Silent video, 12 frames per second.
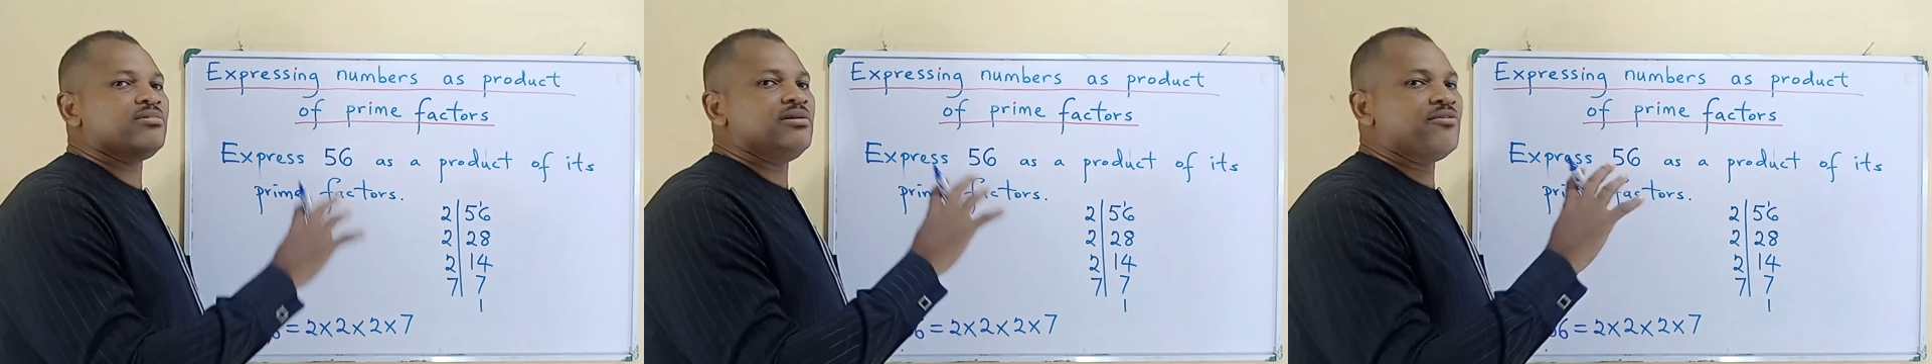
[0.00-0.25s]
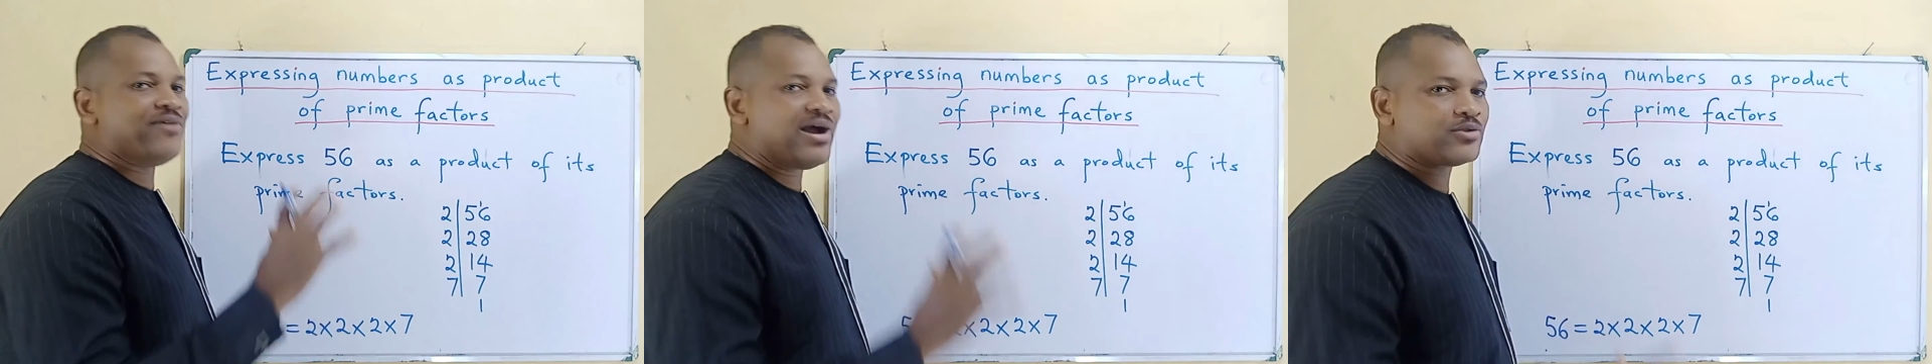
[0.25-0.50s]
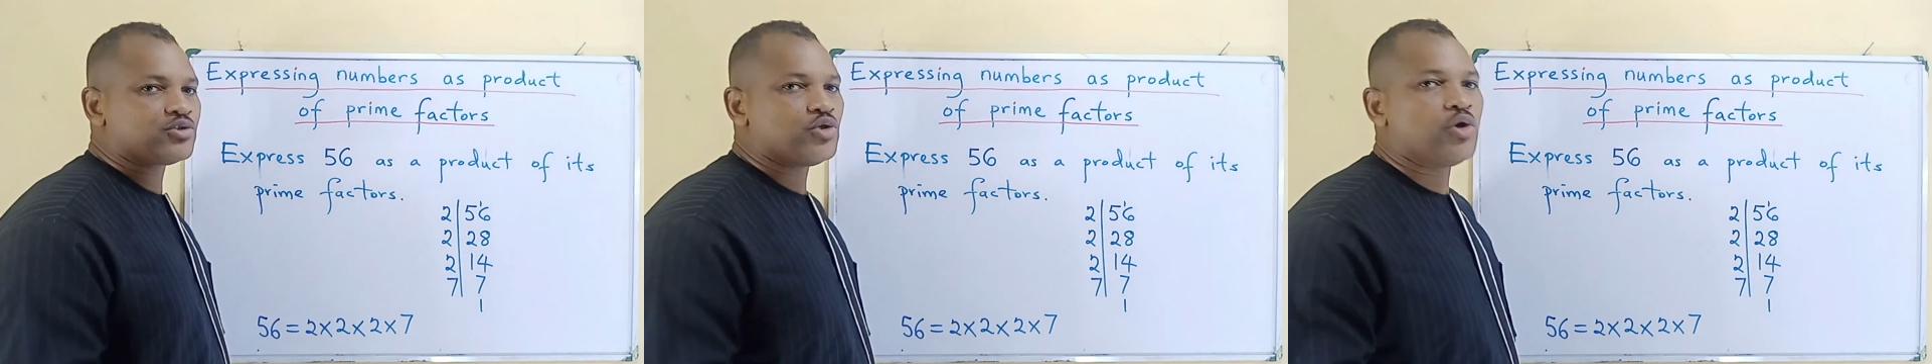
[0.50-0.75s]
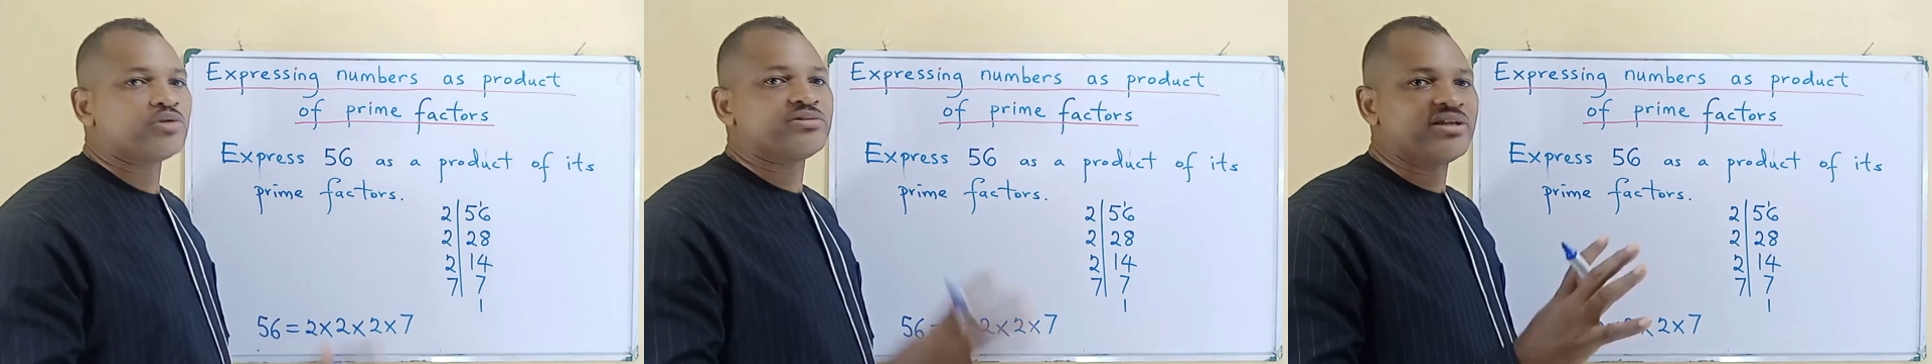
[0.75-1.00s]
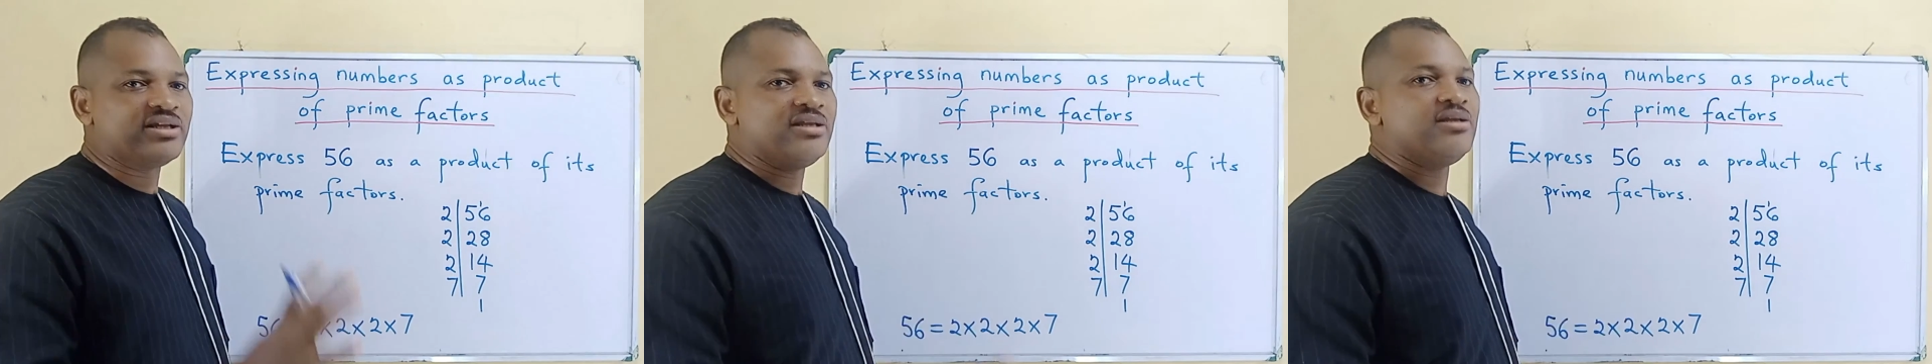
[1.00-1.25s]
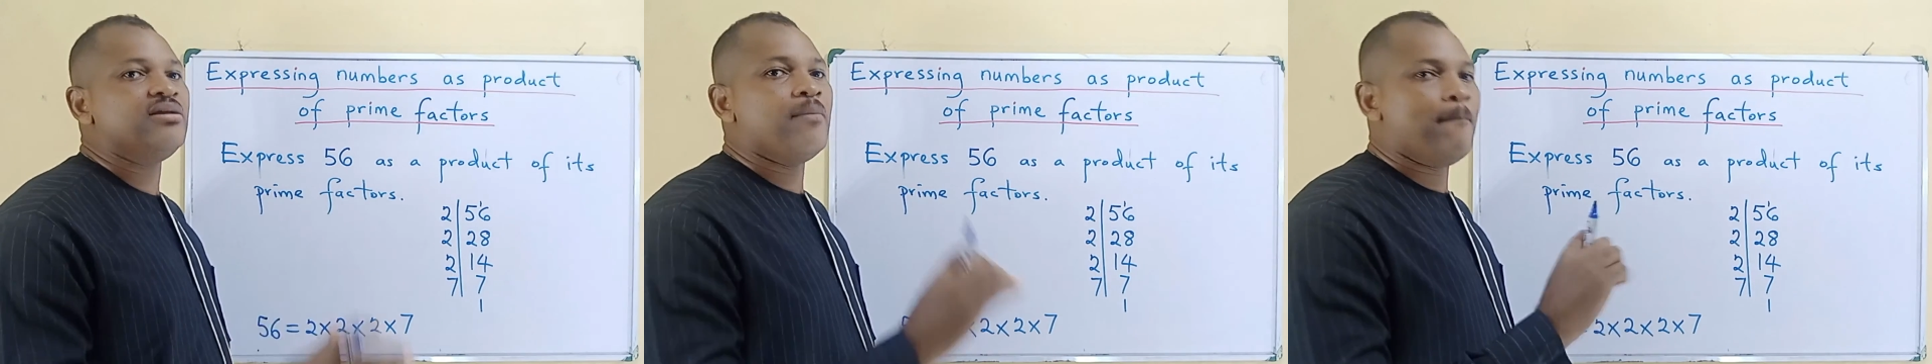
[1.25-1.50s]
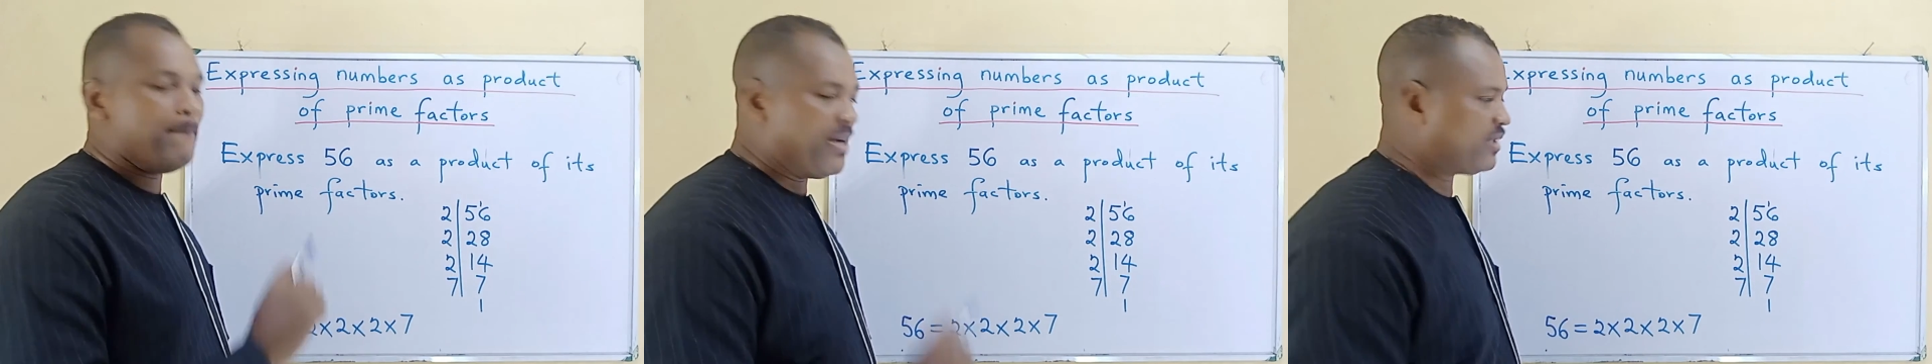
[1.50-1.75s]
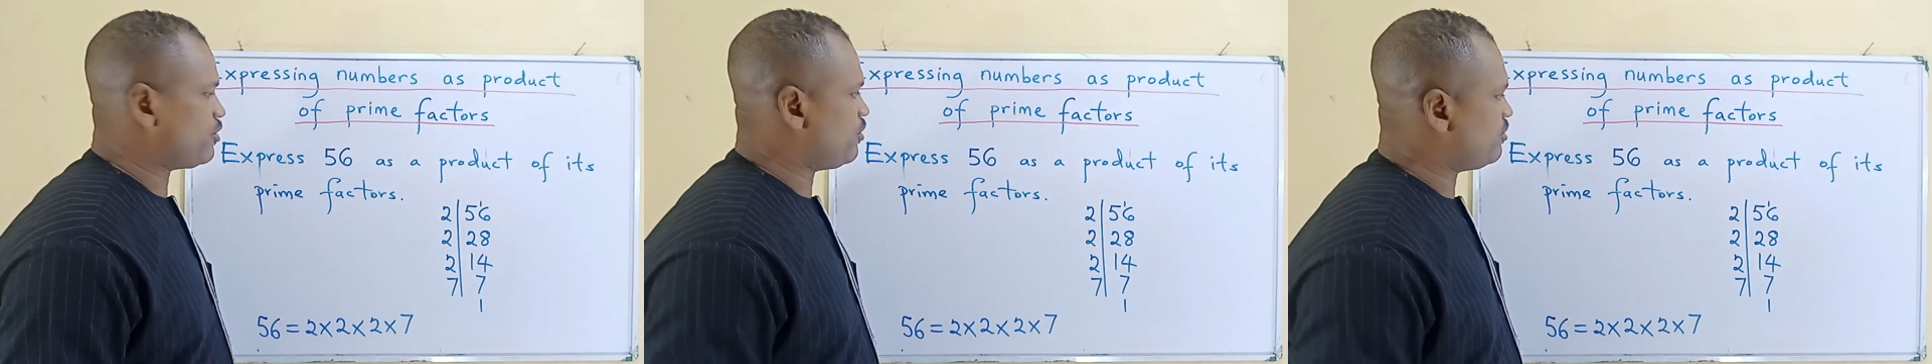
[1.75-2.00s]
the factor 3
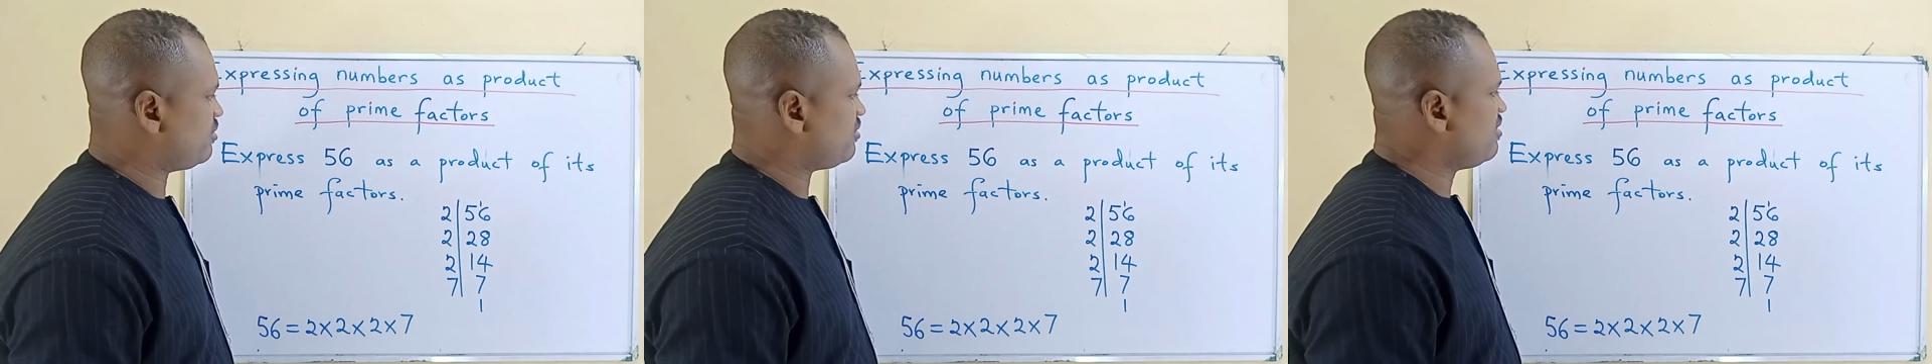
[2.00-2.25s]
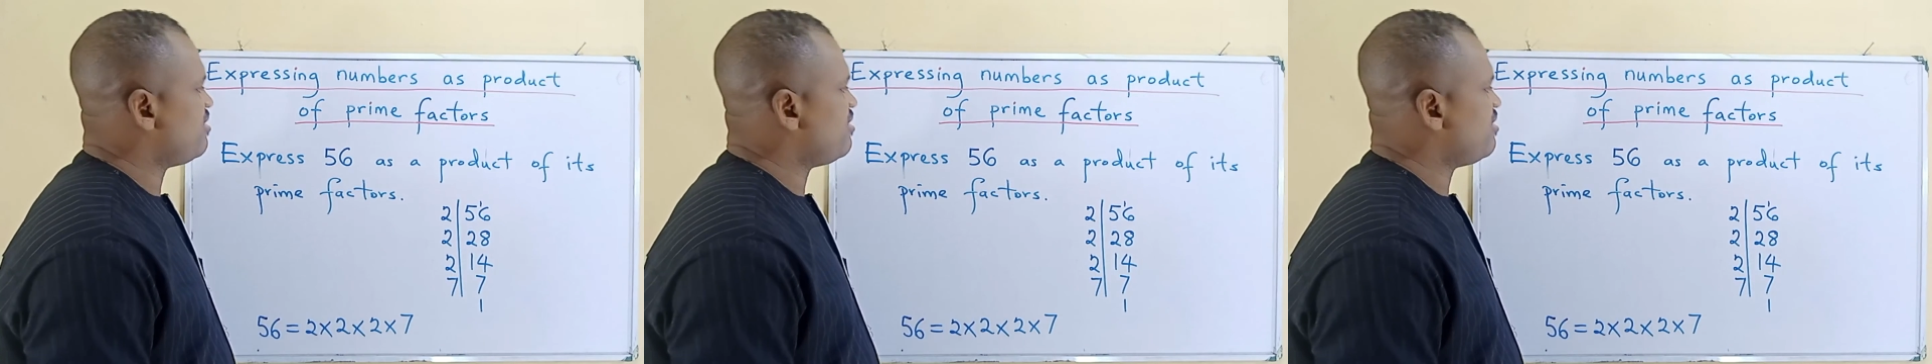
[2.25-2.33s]
method.